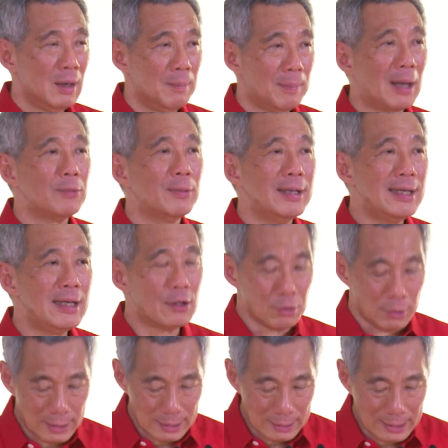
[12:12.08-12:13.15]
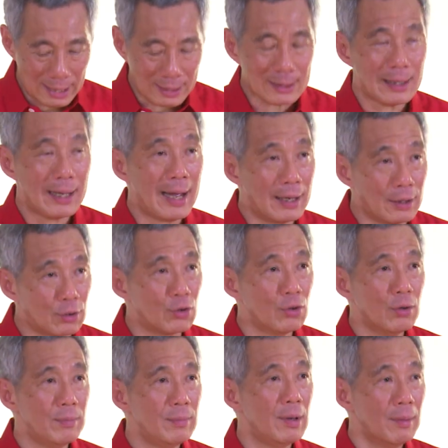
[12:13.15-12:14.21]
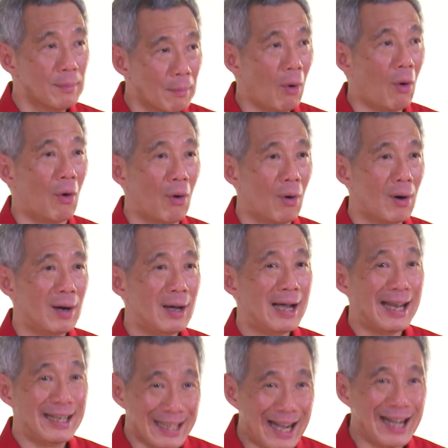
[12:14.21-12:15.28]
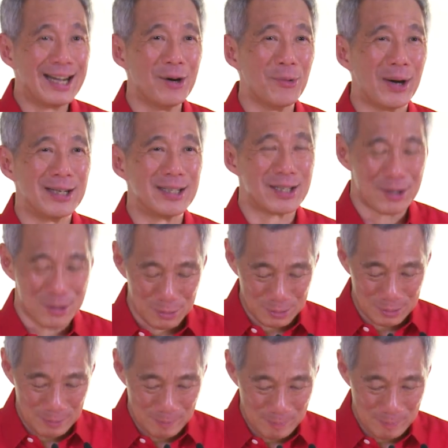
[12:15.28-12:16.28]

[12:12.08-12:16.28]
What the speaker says: but we need to induct and groom more, and younger ones too.